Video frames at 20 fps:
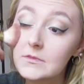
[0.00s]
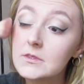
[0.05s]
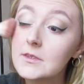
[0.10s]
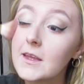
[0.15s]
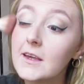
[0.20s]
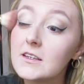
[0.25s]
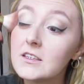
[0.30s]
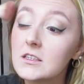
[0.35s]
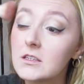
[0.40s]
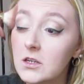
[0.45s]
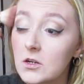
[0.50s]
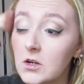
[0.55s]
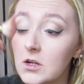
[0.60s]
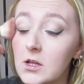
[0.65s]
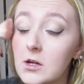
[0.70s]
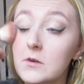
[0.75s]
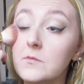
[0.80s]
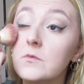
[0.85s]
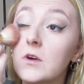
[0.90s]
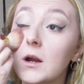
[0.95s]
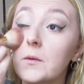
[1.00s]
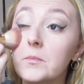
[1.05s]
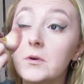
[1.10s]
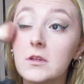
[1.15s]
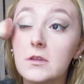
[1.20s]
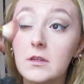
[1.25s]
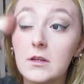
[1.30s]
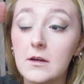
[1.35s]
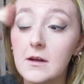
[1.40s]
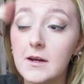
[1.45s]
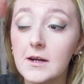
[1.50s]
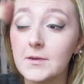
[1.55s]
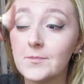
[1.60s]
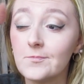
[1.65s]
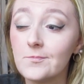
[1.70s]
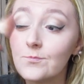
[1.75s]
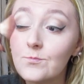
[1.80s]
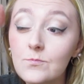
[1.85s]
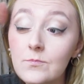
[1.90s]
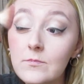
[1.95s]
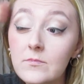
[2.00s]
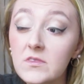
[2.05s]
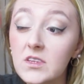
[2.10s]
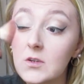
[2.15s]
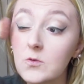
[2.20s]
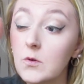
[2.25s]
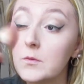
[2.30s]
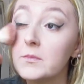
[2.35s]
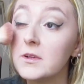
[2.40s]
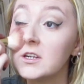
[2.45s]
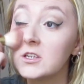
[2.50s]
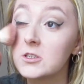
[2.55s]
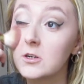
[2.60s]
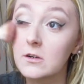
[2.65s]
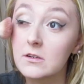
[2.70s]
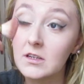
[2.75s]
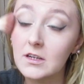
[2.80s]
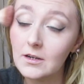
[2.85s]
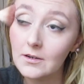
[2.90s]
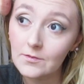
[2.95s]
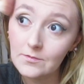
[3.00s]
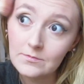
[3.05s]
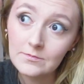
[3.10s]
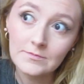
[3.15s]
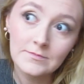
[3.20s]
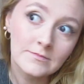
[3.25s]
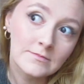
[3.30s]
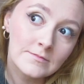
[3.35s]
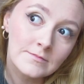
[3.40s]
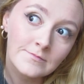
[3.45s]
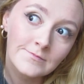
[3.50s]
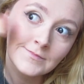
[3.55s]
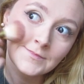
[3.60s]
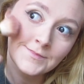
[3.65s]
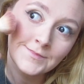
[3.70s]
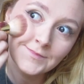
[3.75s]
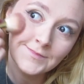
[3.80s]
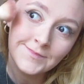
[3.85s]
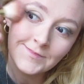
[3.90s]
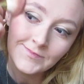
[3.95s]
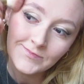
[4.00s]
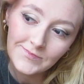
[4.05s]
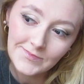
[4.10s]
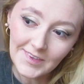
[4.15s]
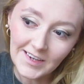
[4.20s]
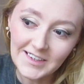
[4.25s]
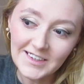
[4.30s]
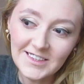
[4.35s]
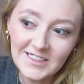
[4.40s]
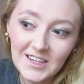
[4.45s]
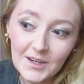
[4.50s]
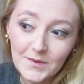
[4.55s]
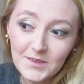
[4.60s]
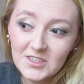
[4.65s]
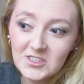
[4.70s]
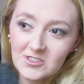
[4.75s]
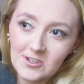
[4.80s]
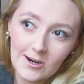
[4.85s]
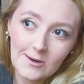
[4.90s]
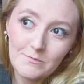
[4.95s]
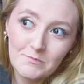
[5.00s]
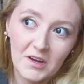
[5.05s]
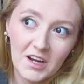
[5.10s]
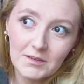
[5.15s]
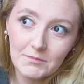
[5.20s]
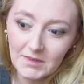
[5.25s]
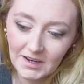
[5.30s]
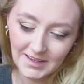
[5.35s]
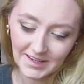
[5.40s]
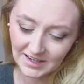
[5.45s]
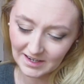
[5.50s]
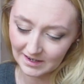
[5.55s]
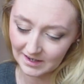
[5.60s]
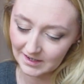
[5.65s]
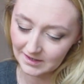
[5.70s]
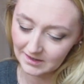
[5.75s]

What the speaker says: and just go along where I put the liquid blush earlier. Like, this stuff is so pigmented. I